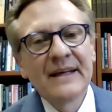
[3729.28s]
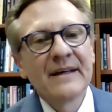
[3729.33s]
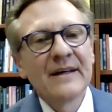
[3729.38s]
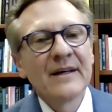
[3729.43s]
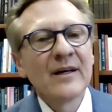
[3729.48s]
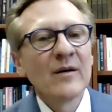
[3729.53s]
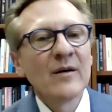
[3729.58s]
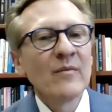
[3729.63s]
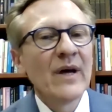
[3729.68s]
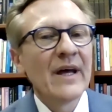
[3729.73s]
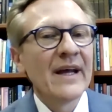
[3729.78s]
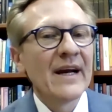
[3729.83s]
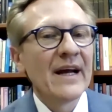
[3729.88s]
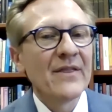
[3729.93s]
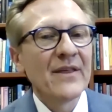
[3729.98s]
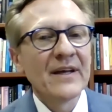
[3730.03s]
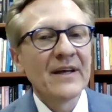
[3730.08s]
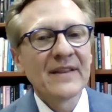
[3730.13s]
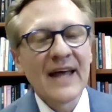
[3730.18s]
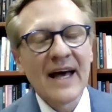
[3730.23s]
Um, and
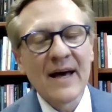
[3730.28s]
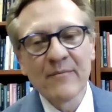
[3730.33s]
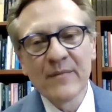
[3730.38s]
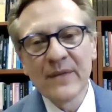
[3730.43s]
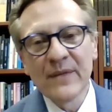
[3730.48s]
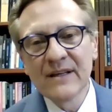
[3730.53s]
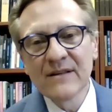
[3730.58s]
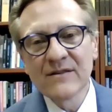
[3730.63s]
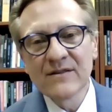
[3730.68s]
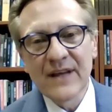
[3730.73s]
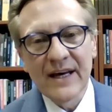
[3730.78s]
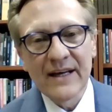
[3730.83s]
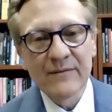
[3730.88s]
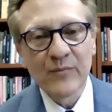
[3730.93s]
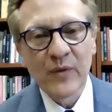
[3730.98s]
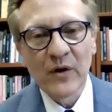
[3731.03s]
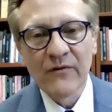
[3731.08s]
I think that means that